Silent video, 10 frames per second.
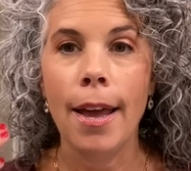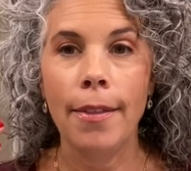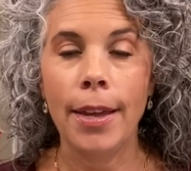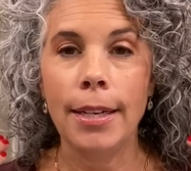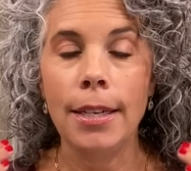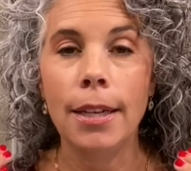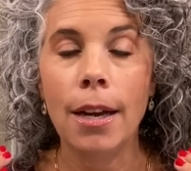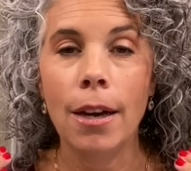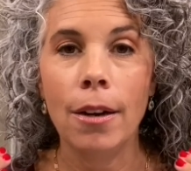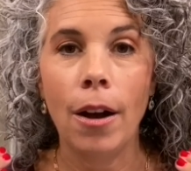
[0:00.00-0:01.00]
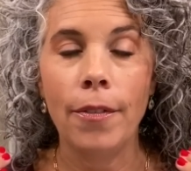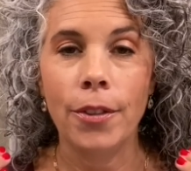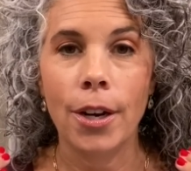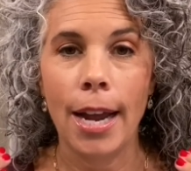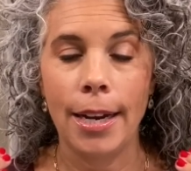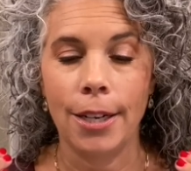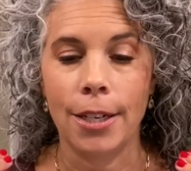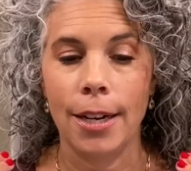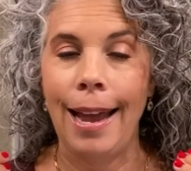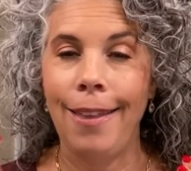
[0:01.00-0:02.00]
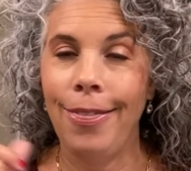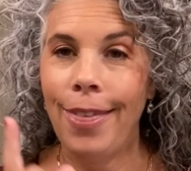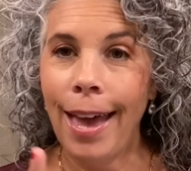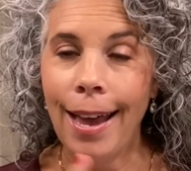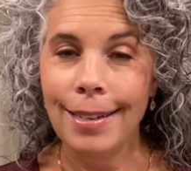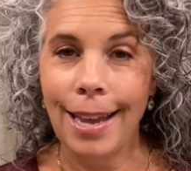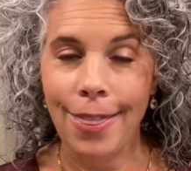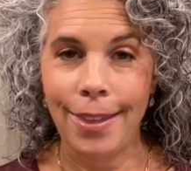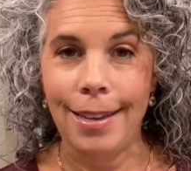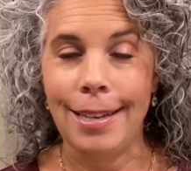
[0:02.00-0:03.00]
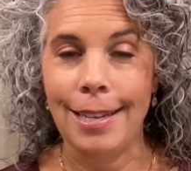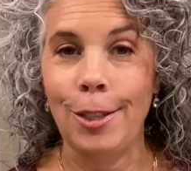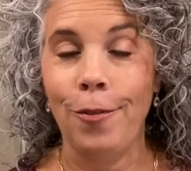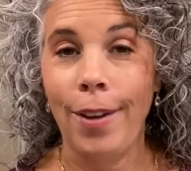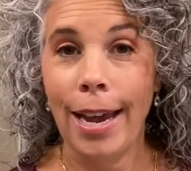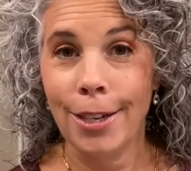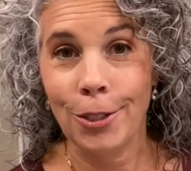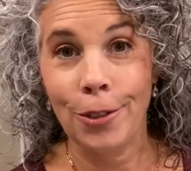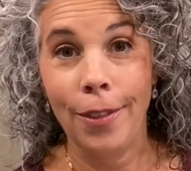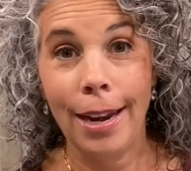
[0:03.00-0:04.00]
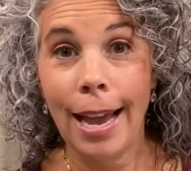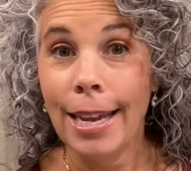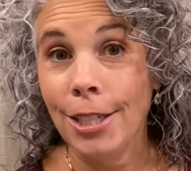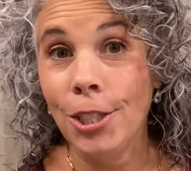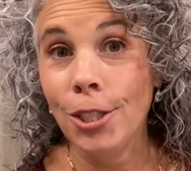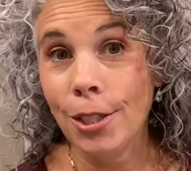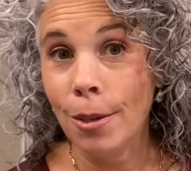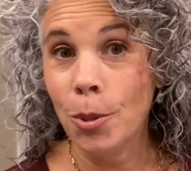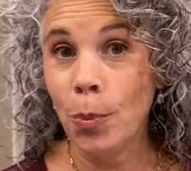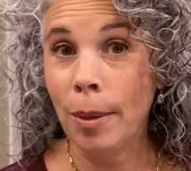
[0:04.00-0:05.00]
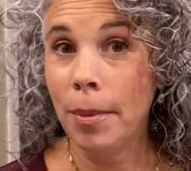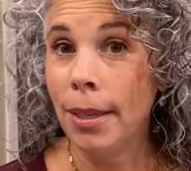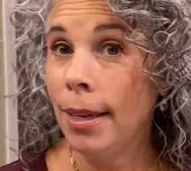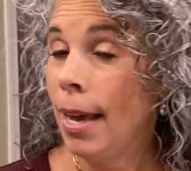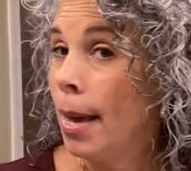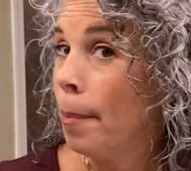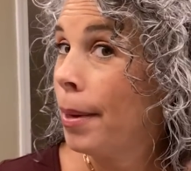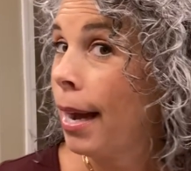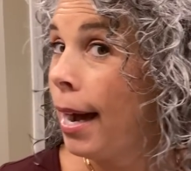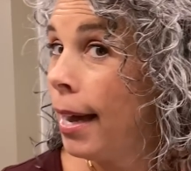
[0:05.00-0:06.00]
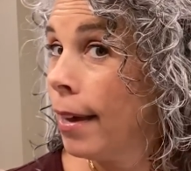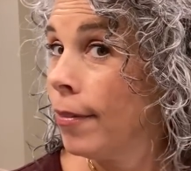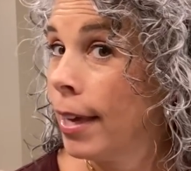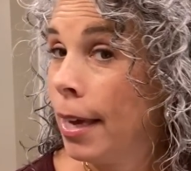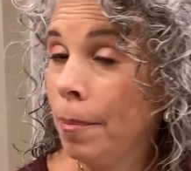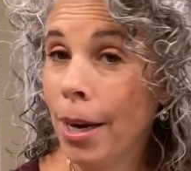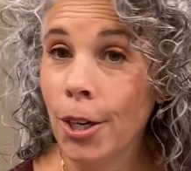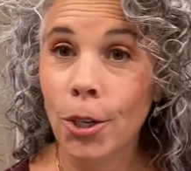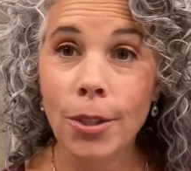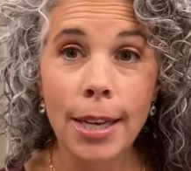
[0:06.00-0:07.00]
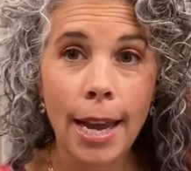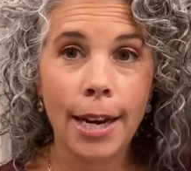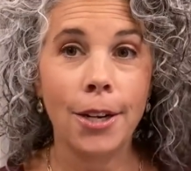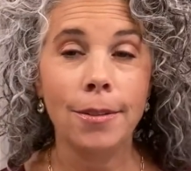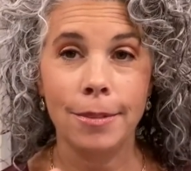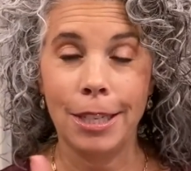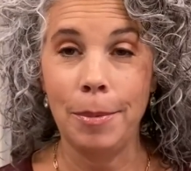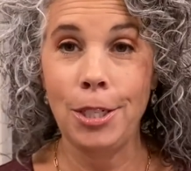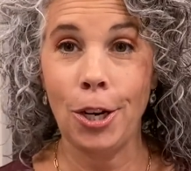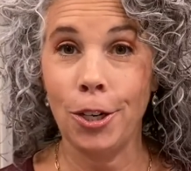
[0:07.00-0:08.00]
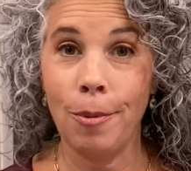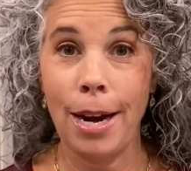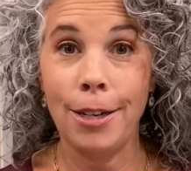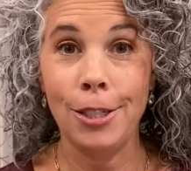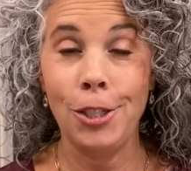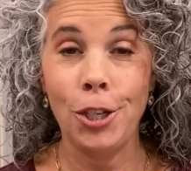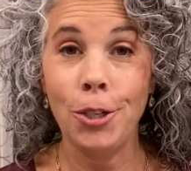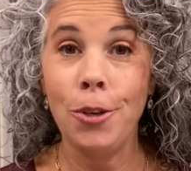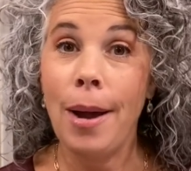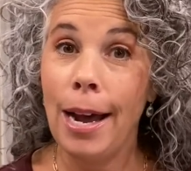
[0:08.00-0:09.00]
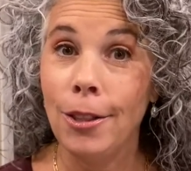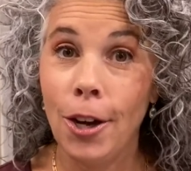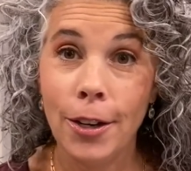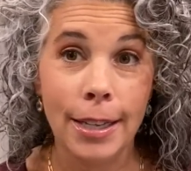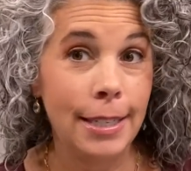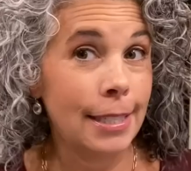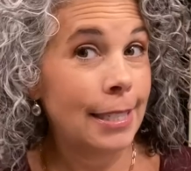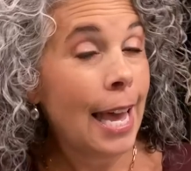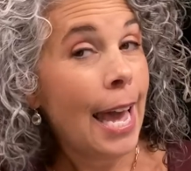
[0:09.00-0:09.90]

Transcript: They need to cut off their hair. And that, I think, factor that ages those women. But I have kept my curly hair. Let me turn around and show you how long it is.